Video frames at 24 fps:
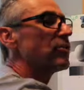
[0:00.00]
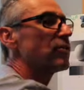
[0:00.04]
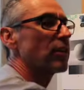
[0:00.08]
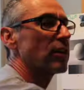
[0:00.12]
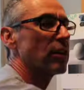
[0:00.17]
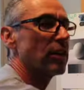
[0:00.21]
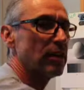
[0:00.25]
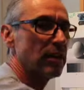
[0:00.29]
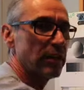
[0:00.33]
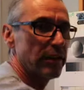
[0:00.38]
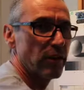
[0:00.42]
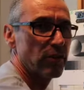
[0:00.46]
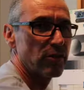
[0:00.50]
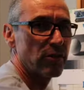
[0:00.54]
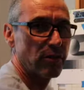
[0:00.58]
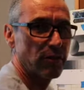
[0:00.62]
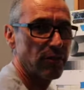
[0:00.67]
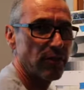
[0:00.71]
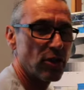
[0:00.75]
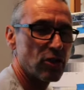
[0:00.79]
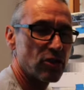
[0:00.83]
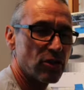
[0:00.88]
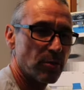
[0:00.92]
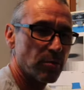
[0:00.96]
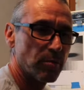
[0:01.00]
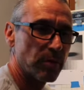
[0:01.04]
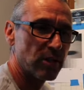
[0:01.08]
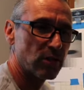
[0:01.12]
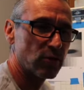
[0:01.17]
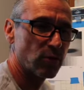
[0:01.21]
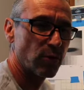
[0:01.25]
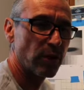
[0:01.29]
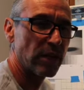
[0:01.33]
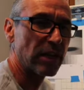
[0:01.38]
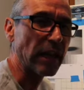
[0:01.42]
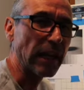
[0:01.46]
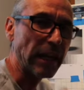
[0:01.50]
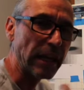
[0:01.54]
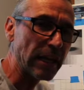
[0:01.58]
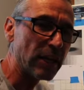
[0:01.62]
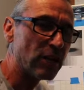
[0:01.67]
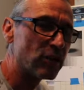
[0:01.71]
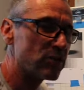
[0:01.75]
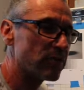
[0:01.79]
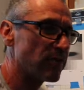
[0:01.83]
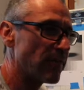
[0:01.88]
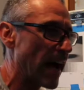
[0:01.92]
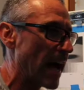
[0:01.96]
a clear division between
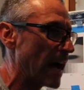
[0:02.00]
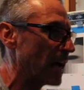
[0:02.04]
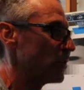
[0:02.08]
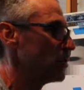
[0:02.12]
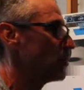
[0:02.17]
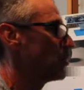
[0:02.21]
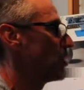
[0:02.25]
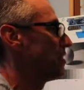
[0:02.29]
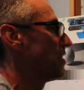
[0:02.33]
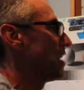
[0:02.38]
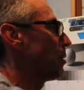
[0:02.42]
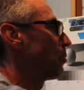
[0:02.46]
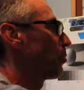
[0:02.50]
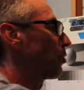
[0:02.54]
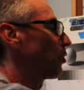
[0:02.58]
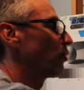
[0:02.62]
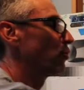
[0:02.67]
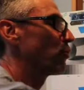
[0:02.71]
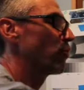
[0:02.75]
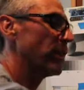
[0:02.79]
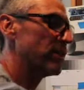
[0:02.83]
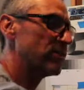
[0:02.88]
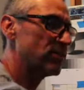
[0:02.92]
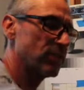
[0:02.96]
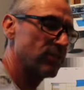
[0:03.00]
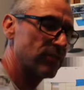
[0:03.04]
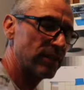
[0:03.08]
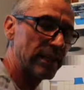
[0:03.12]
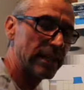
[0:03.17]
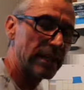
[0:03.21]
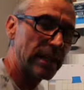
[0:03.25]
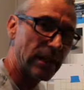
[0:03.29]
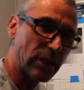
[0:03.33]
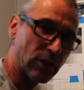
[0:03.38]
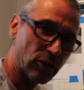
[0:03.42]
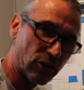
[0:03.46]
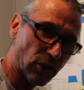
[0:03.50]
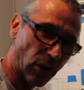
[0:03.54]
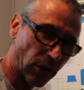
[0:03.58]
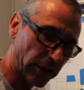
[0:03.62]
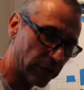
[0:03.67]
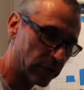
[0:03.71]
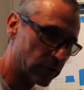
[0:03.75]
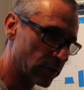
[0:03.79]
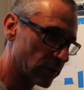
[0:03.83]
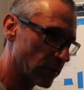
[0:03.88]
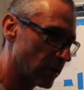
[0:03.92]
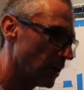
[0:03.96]
each value, and they progressively get
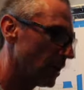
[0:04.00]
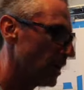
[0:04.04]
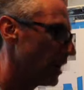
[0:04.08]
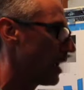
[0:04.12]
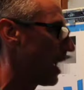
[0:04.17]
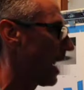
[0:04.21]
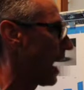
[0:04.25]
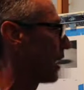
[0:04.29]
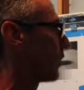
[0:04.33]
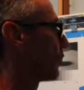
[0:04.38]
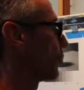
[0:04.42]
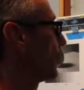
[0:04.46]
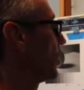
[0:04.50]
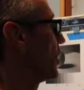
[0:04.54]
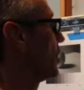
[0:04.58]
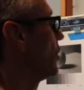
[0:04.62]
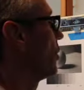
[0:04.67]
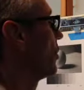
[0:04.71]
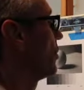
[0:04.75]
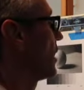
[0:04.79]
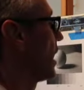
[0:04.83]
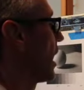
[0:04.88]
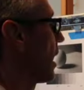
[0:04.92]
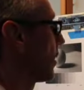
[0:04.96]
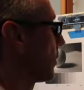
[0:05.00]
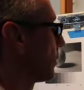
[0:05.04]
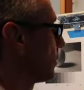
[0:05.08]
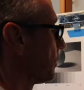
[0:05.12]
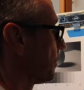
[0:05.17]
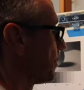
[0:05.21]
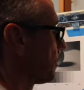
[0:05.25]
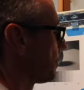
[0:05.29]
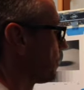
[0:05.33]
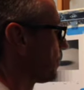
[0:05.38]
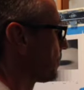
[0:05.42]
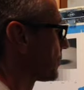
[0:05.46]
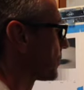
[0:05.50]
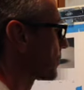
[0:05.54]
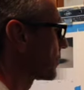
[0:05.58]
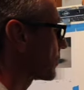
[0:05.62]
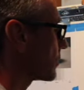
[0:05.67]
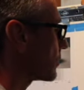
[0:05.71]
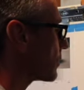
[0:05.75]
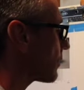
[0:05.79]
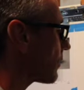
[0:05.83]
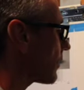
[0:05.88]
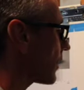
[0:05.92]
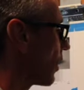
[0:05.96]
darker as we go down.
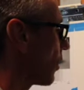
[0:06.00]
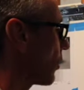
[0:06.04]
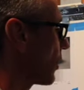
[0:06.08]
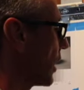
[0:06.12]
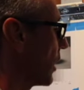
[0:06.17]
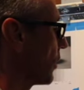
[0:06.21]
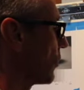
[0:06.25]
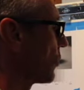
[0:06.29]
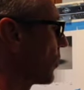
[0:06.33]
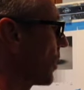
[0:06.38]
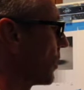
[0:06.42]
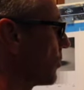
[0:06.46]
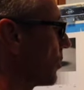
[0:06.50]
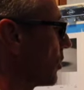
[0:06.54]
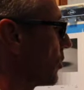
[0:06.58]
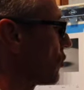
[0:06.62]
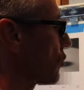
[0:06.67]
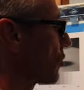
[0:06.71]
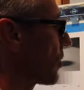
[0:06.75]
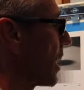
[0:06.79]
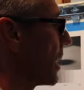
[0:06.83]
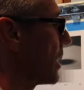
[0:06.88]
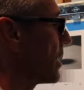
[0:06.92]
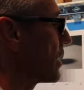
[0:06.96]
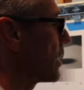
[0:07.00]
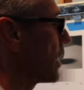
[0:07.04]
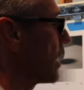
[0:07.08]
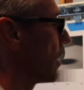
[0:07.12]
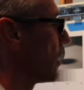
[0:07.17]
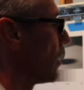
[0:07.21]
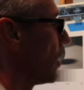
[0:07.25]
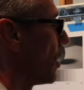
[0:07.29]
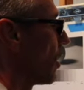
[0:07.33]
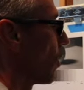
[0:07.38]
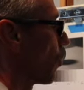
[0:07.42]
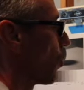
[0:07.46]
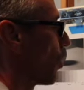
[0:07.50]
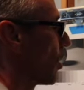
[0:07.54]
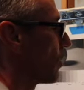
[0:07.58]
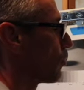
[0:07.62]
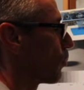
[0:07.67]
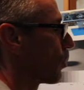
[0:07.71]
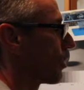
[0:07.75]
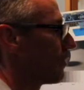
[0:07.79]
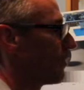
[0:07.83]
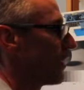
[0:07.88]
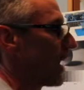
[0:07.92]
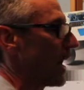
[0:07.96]
Okay, so I'm going to try to get one
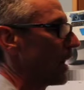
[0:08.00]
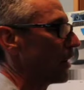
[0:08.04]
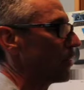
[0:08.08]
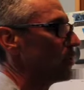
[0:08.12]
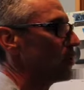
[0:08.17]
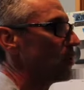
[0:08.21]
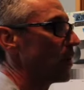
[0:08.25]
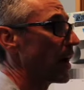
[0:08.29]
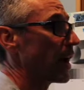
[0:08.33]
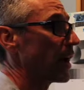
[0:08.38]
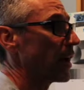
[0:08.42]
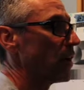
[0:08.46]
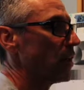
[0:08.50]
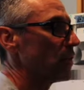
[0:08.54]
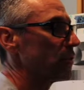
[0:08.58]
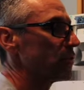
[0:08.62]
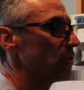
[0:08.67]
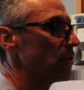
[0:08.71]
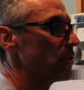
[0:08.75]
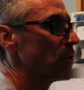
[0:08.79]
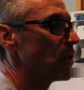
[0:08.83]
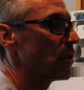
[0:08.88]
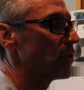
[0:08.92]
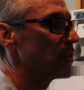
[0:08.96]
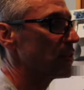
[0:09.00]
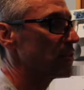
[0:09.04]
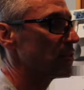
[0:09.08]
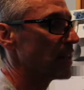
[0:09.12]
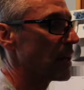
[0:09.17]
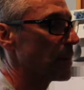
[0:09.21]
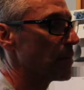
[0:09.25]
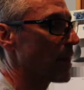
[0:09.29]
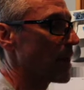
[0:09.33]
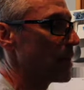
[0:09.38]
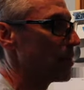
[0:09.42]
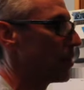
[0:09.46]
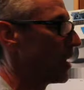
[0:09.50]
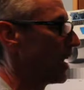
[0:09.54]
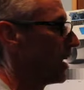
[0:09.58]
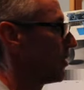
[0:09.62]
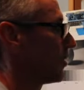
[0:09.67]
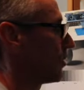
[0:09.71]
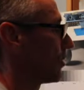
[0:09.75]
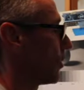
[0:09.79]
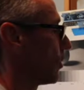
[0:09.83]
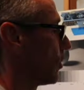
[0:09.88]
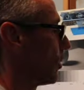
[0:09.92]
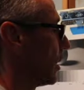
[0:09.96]
more value. I also noticed that my
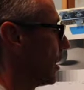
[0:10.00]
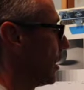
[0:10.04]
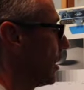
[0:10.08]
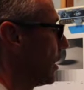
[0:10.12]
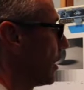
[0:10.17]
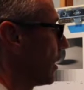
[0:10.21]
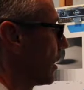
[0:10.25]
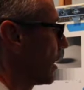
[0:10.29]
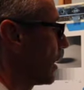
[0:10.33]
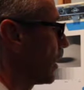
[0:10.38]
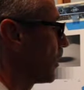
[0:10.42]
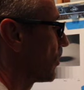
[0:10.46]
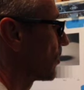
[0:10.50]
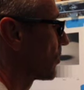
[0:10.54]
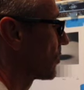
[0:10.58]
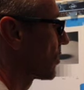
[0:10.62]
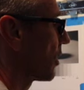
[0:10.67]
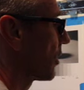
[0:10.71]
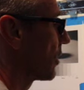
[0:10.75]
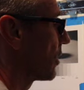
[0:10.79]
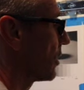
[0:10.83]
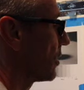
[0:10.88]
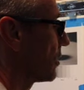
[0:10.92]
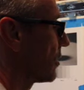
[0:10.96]
pencil is starting